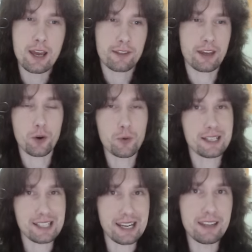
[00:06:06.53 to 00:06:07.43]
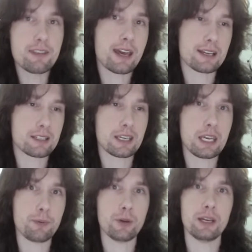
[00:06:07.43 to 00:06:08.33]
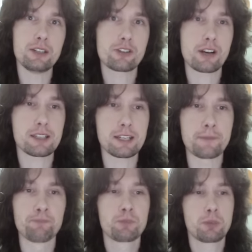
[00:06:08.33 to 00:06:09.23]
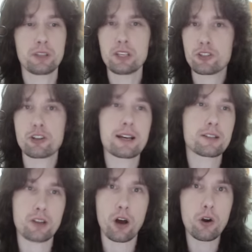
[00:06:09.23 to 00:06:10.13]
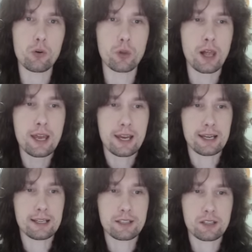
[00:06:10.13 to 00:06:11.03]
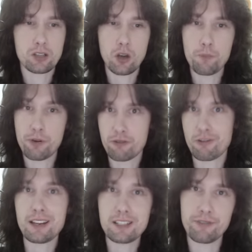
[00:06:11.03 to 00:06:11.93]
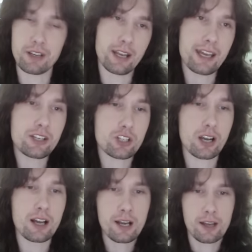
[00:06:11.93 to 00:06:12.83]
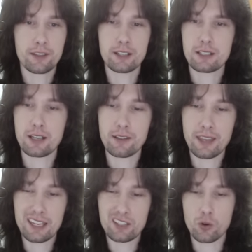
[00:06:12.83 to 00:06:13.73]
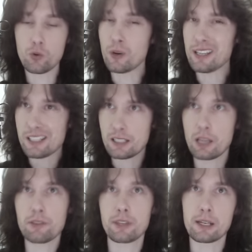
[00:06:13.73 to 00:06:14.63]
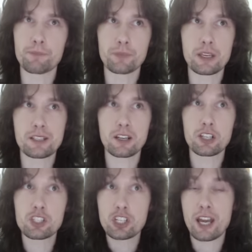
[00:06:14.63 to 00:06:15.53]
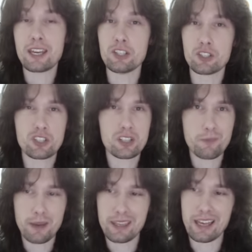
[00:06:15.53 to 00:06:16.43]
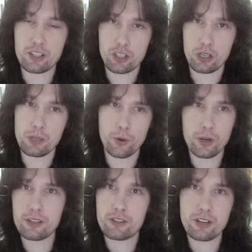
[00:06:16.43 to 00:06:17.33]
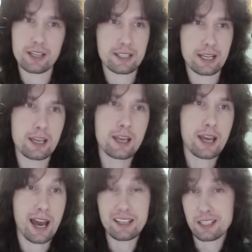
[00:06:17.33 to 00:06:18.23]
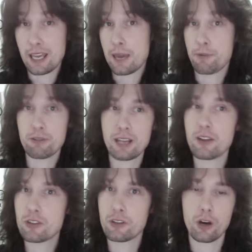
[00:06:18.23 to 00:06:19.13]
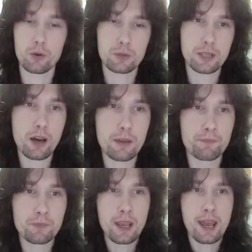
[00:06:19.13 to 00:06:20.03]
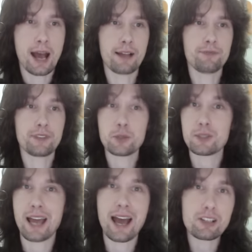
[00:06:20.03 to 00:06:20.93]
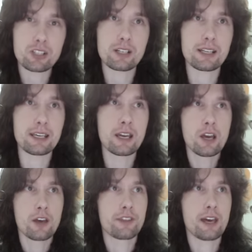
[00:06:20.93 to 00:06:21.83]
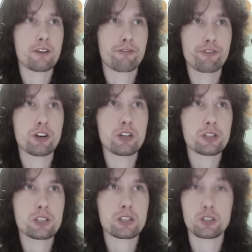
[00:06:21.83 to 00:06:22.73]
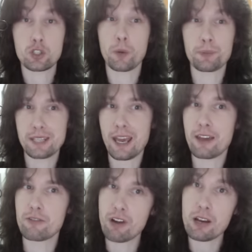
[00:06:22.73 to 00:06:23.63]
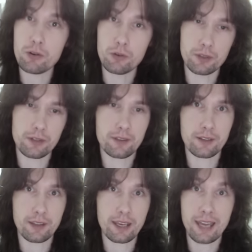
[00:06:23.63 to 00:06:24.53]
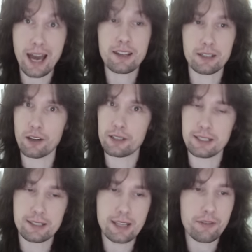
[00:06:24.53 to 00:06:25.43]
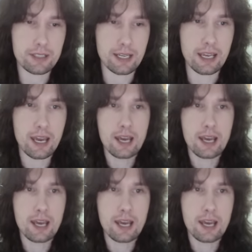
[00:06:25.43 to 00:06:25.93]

They're always in there to keep you interested, but this track as a whole is so progressive in nature that there is always something that is going to change just to make that journey more interesting and to keep your attention the whole time. And this was actually their first top 10 record that they had in 1970.